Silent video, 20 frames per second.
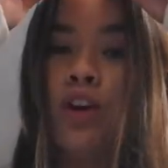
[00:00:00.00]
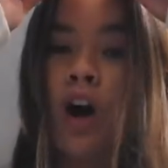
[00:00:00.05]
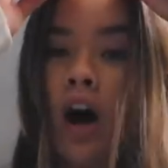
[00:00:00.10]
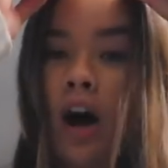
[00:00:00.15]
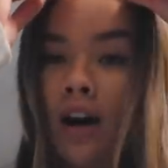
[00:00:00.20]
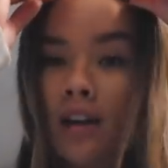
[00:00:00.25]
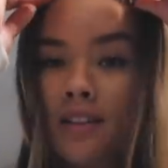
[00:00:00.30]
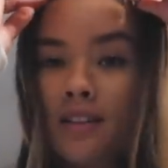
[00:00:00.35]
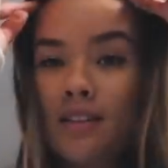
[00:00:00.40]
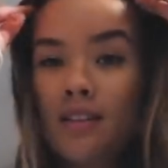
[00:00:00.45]

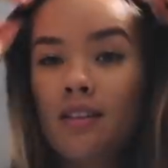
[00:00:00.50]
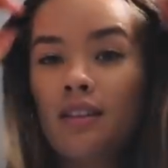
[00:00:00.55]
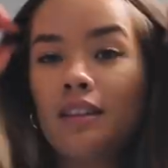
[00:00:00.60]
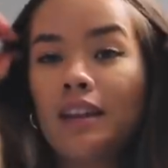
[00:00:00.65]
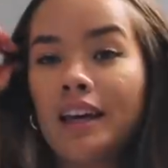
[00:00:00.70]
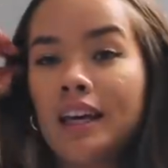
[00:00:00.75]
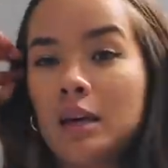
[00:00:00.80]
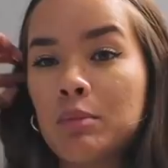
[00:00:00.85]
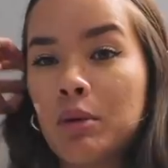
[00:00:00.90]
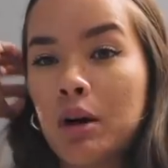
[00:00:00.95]
not
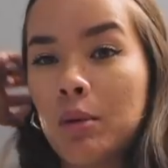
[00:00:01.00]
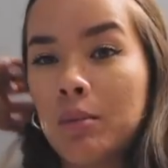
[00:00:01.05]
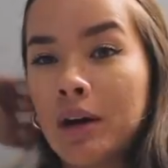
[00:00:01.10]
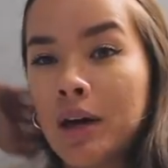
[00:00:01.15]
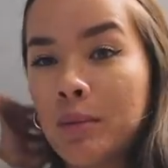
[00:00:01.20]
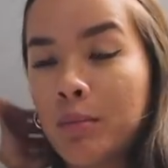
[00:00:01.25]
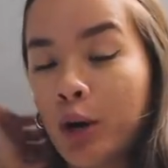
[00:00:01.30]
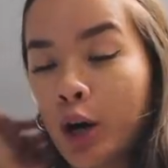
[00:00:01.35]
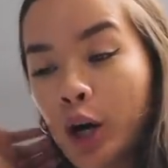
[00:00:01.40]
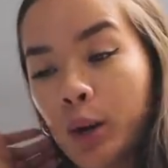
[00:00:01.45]
like about my
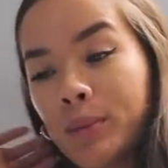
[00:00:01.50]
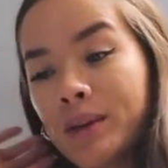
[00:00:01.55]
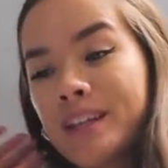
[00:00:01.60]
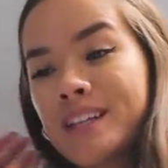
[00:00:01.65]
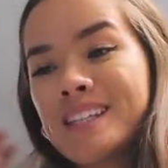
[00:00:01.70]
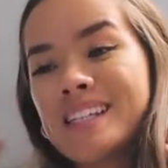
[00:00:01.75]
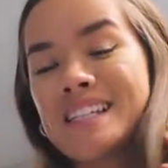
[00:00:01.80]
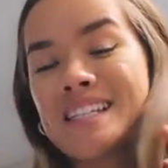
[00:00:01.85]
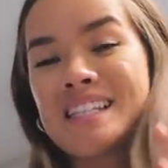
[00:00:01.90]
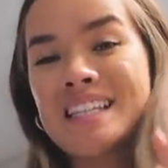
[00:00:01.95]

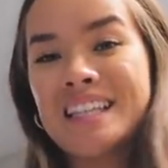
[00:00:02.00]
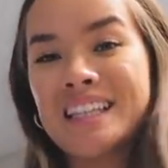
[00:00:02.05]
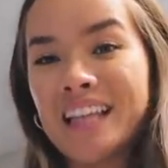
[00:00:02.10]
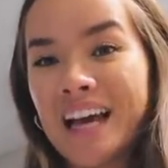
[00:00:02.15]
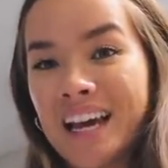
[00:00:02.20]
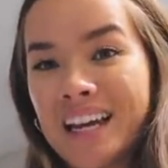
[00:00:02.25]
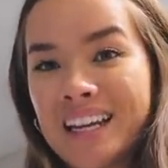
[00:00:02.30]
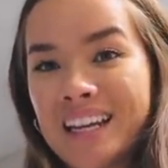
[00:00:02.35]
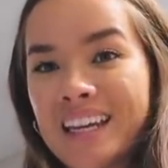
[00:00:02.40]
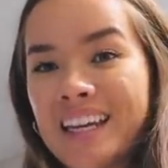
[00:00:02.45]
apartment is the
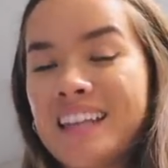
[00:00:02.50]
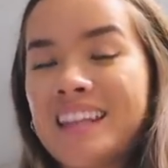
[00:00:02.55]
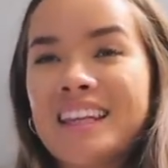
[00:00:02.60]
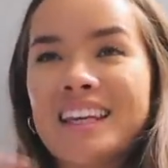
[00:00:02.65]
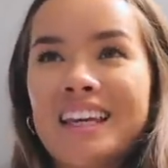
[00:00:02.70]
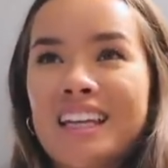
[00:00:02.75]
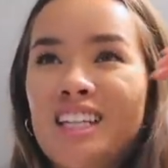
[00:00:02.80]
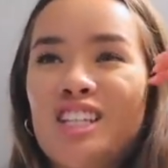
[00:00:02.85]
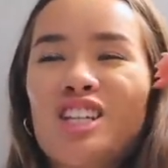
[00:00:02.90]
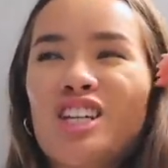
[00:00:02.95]
lighting in the
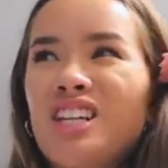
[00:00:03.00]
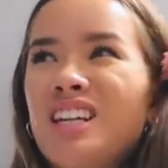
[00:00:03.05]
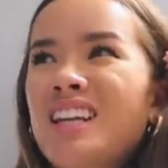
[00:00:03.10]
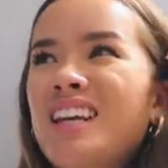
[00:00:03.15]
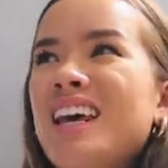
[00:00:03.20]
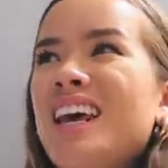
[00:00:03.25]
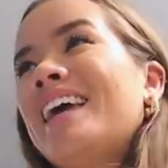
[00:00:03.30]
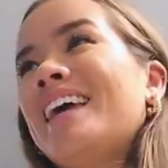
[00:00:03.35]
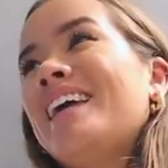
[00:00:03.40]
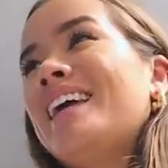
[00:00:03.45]
kitchen
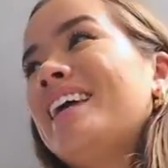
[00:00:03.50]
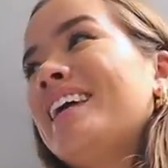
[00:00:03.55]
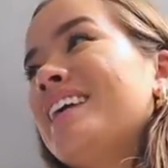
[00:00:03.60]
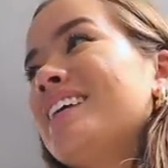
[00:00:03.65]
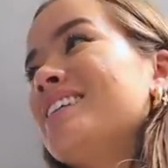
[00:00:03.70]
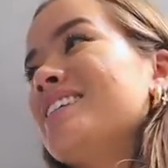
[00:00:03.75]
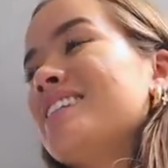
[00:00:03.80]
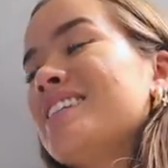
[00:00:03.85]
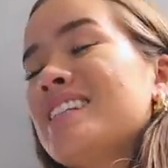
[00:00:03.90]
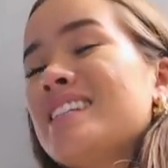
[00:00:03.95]

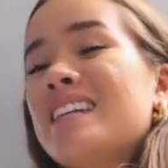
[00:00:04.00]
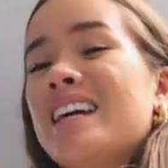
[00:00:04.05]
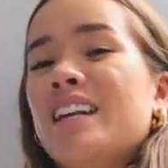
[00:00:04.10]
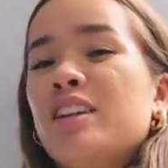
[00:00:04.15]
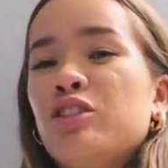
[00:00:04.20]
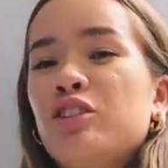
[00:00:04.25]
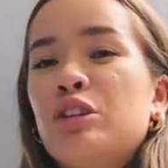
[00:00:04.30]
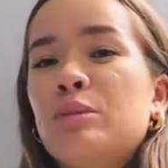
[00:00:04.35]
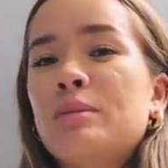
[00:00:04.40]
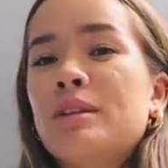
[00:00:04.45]
and the
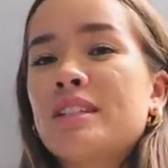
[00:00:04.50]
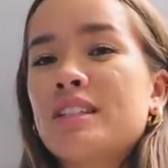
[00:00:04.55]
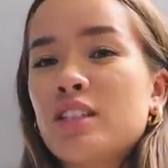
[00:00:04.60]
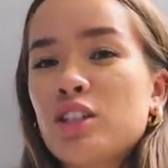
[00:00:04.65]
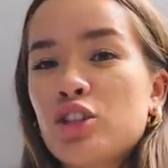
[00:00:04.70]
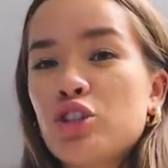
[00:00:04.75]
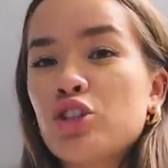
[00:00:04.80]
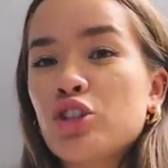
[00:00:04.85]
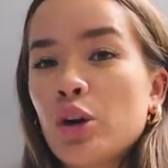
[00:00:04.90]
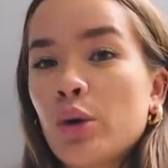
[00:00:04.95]
dining room because
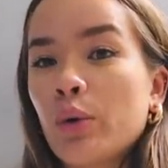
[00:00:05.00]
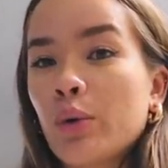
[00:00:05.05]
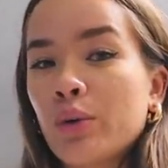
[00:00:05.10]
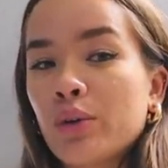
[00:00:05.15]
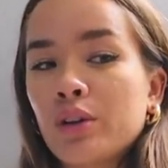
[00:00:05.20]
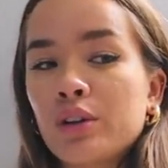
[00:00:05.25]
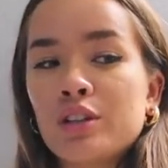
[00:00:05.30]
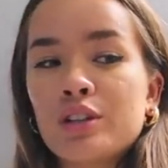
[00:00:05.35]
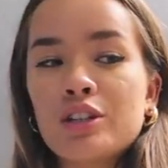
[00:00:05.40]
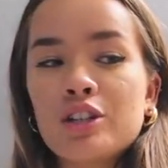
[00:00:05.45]
it's so
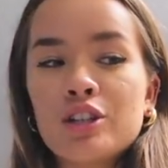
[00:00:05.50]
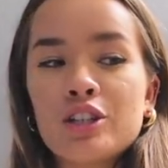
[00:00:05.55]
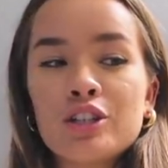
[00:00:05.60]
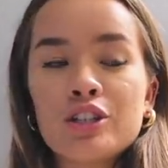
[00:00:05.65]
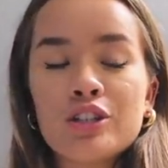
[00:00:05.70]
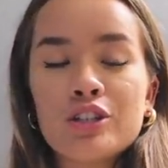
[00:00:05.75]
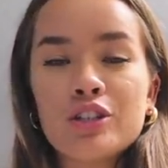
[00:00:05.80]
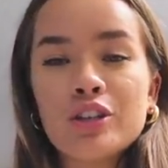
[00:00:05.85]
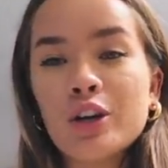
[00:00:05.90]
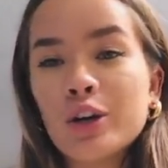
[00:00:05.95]
orange.
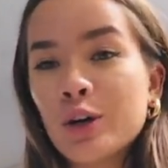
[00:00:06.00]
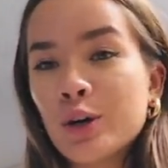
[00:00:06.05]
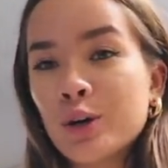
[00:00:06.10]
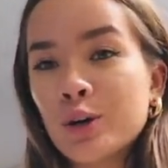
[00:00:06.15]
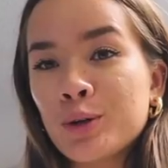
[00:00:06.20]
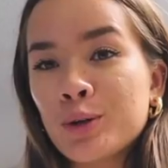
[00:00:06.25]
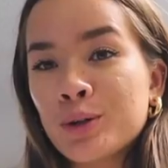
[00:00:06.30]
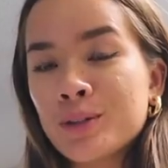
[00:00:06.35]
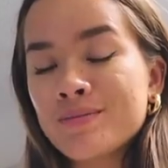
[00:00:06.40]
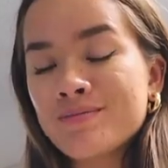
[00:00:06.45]

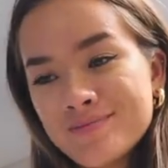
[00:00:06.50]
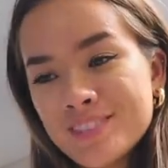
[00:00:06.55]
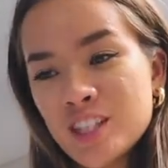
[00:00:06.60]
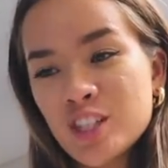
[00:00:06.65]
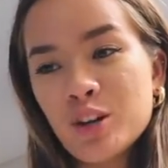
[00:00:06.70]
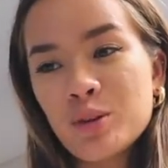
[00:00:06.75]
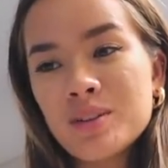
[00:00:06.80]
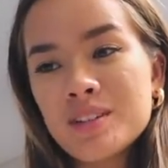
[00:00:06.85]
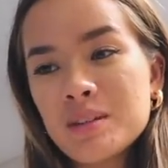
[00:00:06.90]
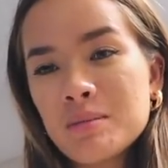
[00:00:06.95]
So it's
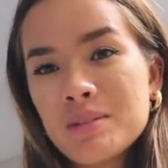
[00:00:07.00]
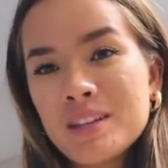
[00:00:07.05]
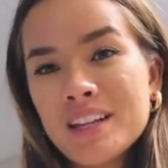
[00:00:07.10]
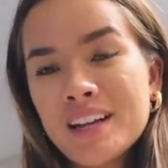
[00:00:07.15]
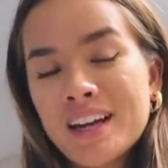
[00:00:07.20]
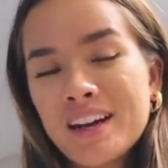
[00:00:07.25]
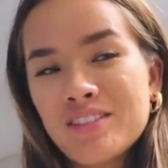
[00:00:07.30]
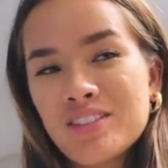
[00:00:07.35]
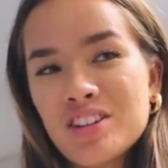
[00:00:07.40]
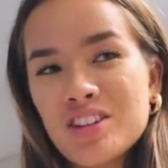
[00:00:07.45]
always something that
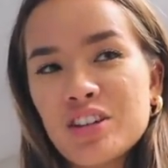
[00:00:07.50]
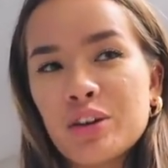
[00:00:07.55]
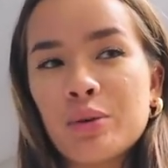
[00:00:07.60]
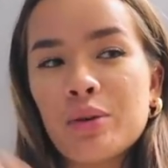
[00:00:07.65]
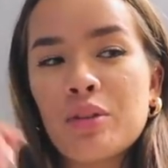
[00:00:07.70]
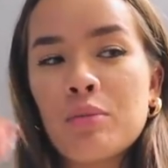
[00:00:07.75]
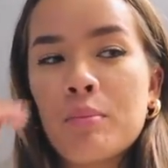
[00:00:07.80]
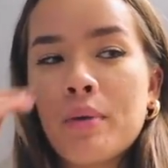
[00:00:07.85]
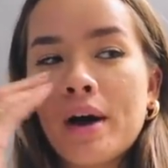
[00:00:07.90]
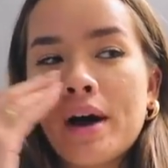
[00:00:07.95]
I have to deal
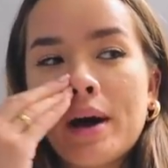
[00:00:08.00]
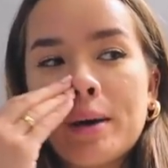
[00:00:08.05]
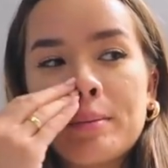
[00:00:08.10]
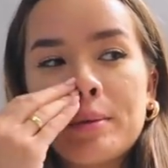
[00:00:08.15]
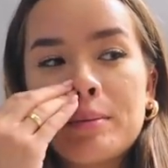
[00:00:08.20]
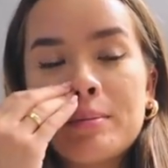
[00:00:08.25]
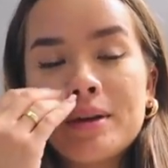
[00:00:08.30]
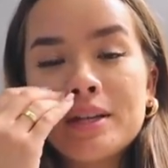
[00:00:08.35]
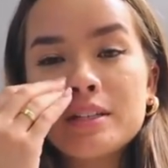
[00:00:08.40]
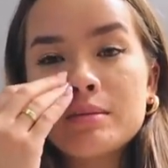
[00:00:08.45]
with. But I'm
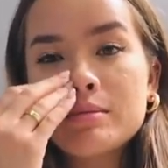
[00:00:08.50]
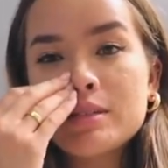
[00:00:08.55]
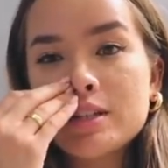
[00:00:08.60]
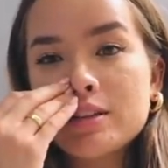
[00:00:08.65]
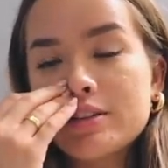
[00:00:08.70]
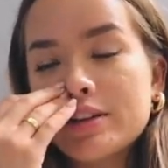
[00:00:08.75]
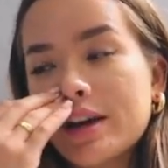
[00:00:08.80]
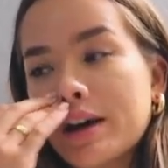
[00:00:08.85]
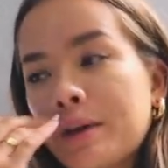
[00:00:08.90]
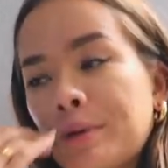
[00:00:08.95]
going to make some
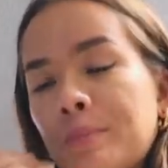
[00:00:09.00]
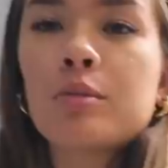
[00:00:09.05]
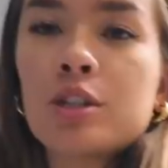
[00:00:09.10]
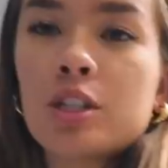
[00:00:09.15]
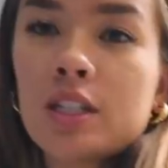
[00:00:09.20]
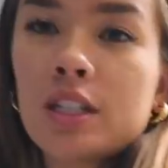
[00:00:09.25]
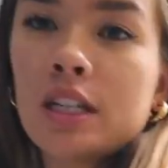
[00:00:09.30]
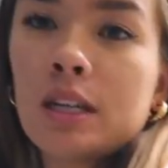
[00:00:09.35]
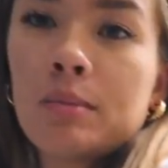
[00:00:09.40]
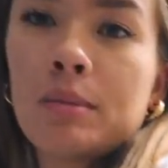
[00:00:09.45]
dinner now. I'm
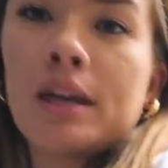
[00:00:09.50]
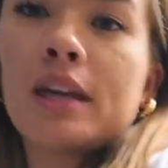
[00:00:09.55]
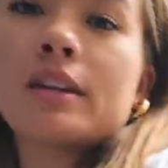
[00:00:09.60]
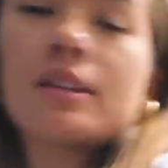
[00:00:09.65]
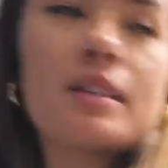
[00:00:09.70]
just going to make